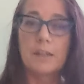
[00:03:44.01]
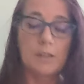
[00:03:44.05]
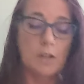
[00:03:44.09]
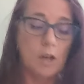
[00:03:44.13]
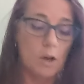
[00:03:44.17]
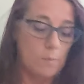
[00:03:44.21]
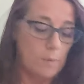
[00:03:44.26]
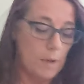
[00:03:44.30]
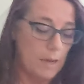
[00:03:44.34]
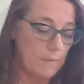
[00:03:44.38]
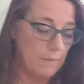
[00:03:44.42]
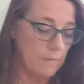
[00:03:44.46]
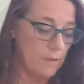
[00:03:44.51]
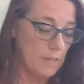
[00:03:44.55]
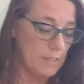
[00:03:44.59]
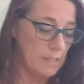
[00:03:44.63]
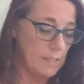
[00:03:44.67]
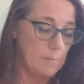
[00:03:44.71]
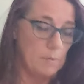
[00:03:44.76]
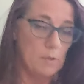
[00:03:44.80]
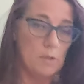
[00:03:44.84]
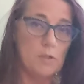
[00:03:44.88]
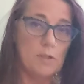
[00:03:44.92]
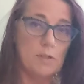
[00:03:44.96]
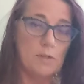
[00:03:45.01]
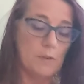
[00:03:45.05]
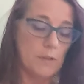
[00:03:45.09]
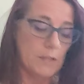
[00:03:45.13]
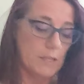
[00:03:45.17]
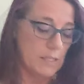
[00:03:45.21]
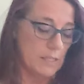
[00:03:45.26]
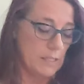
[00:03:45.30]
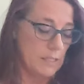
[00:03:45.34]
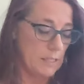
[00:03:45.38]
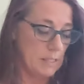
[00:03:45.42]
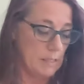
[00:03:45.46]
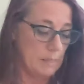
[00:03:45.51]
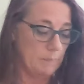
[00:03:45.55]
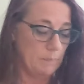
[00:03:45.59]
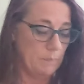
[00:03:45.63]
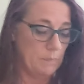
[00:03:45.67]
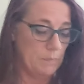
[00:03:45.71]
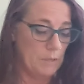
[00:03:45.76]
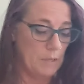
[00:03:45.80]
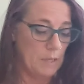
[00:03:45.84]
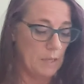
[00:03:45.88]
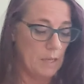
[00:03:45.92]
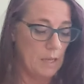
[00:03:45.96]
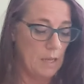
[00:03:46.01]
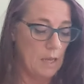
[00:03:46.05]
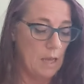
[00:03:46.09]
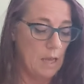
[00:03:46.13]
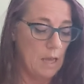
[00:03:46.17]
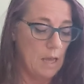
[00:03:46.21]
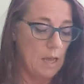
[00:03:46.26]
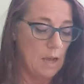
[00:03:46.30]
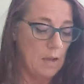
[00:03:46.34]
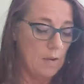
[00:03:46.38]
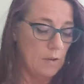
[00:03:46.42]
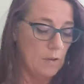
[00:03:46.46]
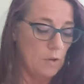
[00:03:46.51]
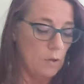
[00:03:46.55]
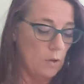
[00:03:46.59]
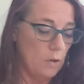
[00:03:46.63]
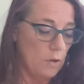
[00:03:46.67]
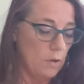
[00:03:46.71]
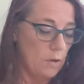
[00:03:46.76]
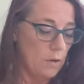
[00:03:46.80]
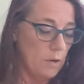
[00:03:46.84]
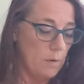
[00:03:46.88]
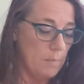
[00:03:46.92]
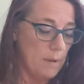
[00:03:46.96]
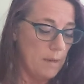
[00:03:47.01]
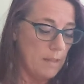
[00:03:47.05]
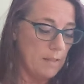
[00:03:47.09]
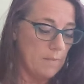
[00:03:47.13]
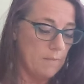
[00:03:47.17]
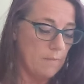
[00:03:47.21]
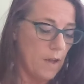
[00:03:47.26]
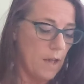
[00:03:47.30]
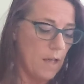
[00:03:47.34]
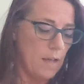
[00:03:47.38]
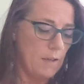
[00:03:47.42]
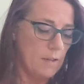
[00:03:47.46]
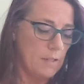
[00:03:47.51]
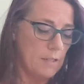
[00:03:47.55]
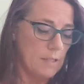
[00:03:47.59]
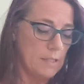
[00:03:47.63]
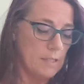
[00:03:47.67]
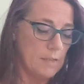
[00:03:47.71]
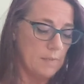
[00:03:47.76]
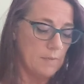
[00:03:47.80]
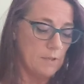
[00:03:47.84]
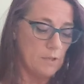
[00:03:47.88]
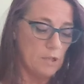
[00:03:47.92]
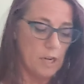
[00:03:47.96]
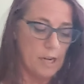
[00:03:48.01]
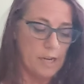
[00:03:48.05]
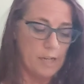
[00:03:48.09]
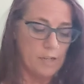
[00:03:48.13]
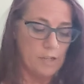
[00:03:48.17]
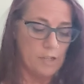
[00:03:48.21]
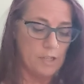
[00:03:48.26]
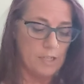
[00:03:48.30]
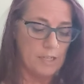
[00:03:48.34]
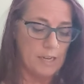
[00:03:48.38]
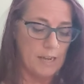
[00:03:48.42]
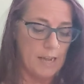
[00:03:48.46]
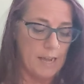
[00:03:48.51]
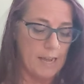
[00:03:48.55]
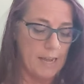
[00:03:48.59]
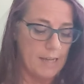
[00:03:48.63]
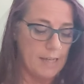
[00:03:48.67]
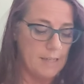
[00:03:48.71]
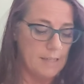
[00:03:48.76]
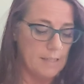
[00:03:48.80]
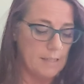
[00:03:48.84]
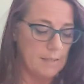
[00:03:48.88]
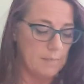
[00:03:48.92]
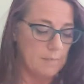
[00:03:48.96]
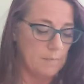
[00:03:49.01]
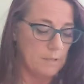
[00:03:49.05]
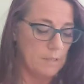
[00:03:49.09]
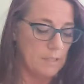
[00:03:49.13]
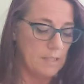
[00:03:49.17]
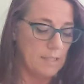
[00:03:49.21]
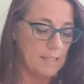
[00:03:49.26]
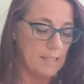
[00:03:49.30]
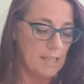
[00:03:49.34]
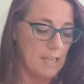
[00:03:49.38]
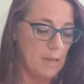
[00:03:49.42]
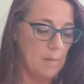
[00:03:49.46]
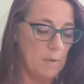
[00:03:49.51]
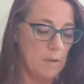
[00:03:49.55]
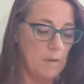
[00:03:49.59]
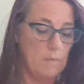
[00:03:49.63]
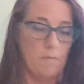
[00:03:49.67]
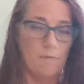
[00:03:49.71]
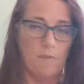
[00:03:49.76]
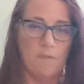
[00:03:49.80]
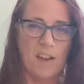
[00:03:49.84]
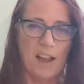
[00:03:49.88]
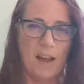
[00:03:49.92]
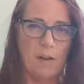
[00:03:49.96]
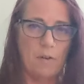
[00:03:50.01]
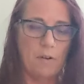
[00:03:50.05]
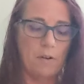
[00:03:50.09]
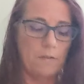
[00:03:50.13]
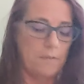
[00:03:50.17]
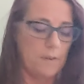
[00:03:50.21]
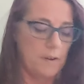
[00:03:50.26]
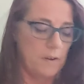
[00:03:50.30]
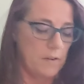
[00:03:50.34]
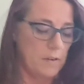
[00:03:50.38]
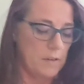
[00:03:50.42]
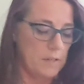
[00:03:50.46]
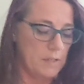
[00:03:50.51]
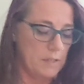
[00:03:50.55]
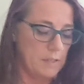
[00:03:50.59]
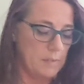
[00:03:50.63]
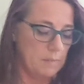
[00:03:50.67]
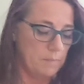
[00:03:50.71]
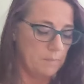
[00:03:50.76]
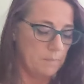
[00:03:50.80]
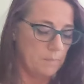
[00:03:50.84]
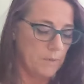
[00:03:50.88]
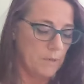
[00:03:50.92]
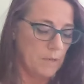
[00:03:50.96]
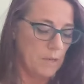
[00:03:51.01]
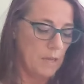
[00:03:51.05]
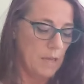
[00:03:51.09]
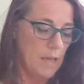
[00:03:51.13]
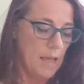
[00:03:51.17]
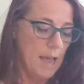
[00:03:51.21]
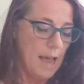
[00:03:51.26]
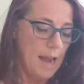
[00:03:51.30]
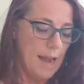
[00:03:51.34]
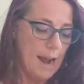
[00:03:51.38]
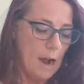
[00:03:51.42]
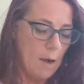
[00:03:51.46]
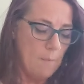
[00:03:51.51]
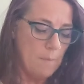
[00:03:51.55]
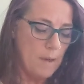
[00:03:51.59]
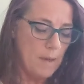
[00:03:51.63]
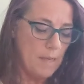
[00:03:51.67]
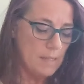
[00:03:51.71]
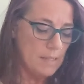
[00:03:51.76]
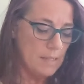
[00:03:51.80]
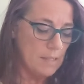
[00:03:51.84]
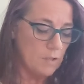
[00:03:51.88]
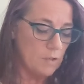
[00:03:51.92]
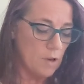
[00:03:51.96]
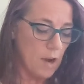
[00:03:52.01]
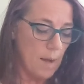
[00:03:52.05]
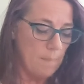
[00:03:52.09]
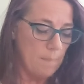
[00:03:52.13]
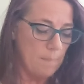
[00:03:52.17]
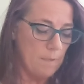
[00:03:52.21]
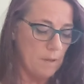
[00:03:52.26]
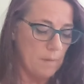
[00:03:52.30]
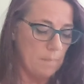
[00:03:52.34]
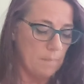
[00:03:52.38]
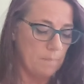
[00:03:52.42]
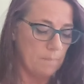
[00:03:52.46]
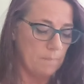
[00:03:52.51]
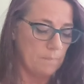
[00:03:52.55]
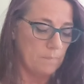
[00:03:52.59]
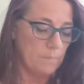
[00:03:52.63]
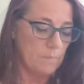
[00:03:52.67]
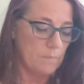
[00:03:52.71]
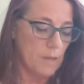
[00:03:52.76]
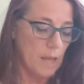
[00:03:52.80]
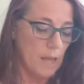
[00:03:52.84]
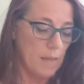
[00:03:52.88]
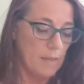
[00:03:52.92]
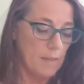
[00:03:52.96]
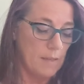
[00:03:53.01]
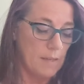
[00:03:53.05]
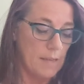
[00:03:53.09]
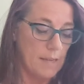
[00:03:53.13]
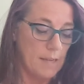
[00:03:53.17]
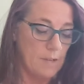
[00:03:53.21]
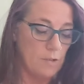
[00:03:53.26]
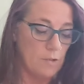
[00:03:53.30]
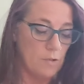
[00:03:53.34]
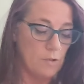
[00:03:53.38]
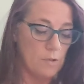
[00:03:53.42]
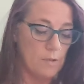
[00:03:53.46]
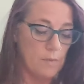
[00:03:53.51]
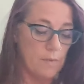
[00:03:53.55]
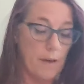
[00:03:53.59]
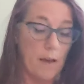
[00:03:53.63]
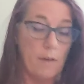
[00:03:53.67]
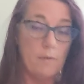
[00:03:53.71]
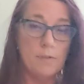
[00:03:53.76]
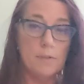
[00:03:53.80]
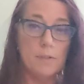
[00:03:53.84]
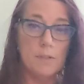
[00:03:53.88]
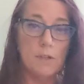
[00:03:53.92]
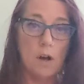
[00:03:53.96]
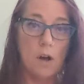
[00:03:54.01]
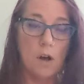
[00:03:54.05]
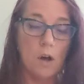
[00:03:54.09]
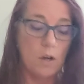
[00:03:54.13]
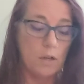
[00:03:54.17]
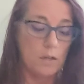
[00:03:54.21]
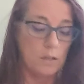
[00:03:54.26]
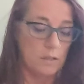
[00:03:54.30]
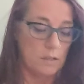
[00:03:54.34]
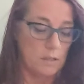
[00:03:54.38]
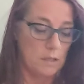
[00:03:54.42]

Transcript: y'all might find some use for this, you'll learn about the vileness of the changeling eggs, scheming flower fairies, and how best to trap them, and the dangers of elf song.